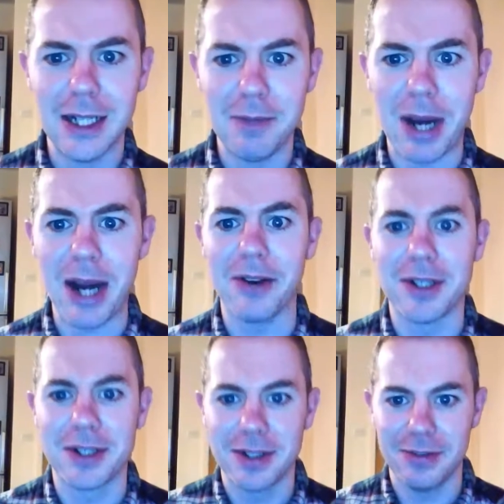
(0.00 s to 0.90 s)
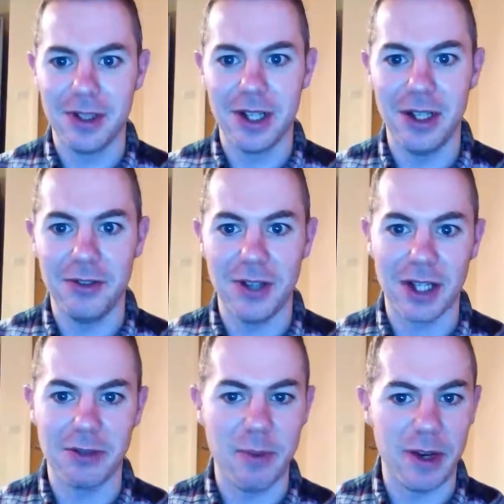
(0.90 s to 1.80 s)
pirate, for
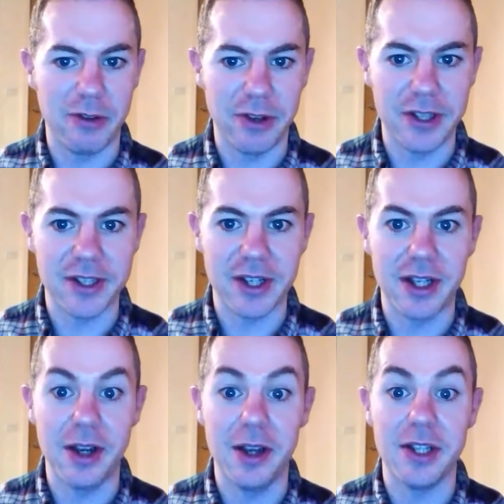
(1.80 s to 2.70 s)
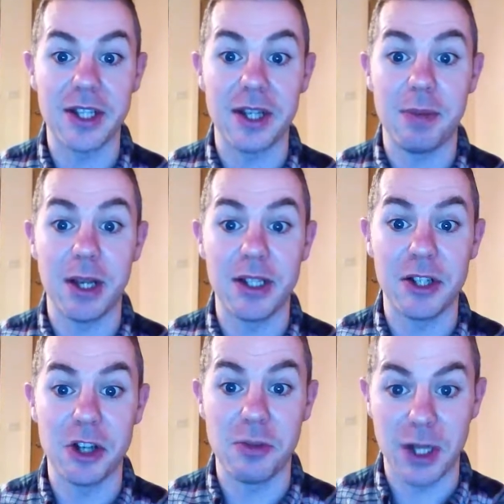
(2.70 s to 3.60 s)
lack of a better phrase. In this, he plays a
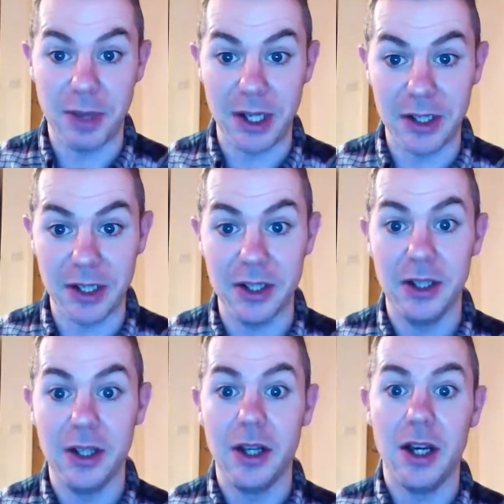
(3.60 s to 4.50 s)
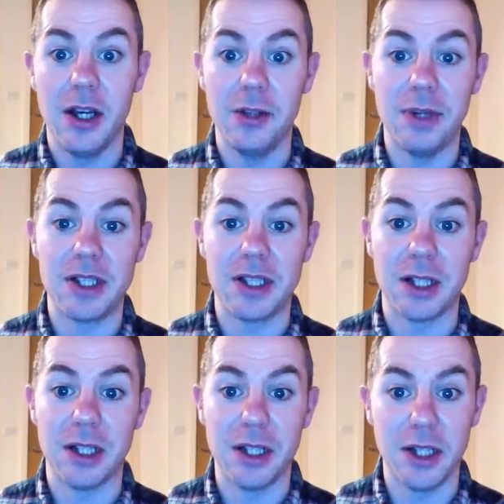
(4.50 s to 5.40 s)
German commander who
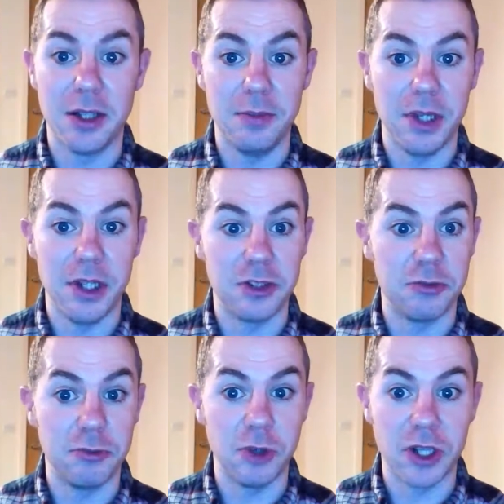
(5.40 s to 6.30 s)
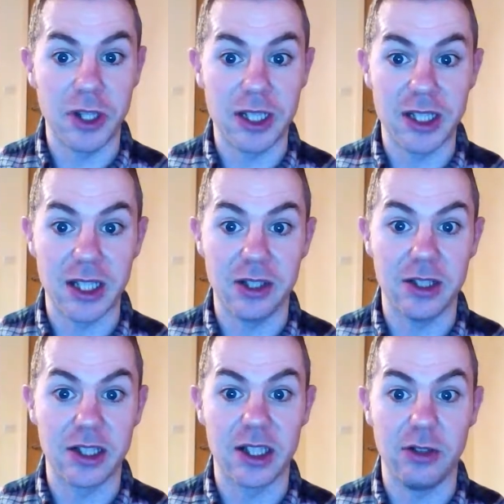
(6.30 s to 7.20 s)
basically is running this
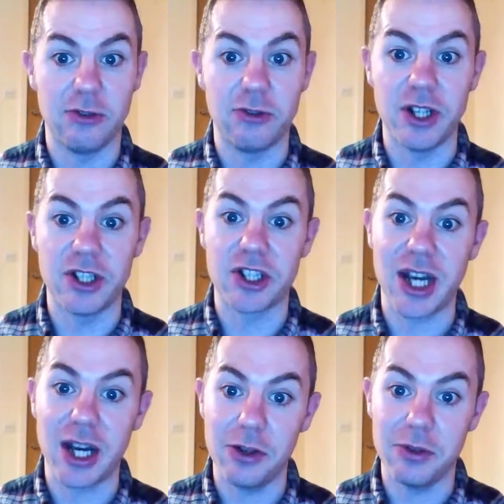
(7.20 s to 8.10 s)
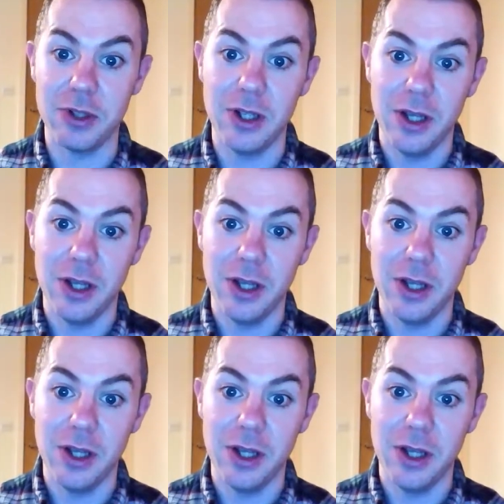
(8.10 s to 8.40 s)
little French town,